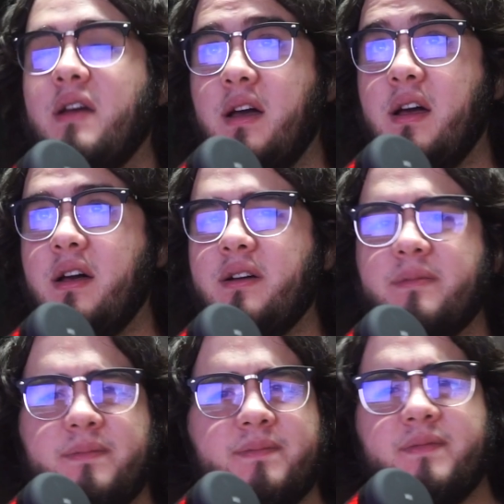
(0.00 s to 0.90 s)

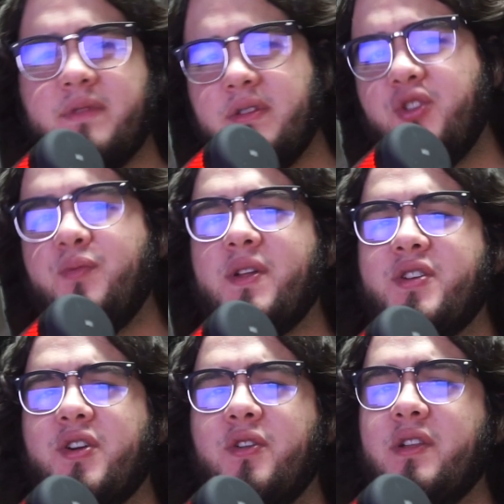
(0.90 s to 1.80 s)
Doom
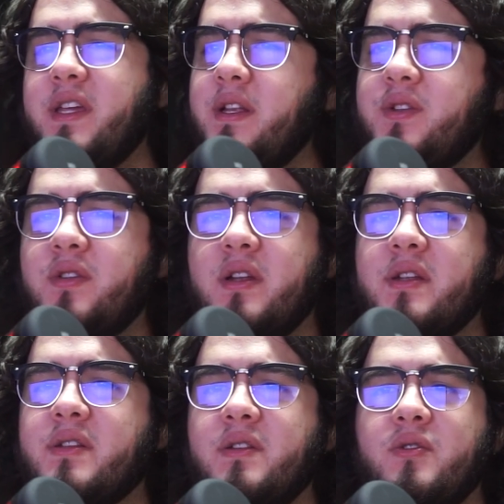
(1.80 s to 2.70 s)
Eternal into the
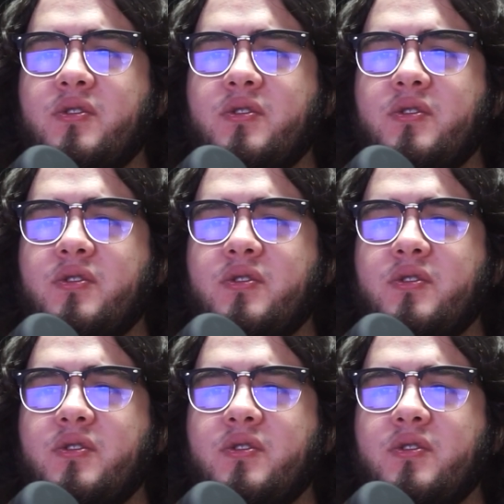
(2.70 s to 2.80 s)
Nintendo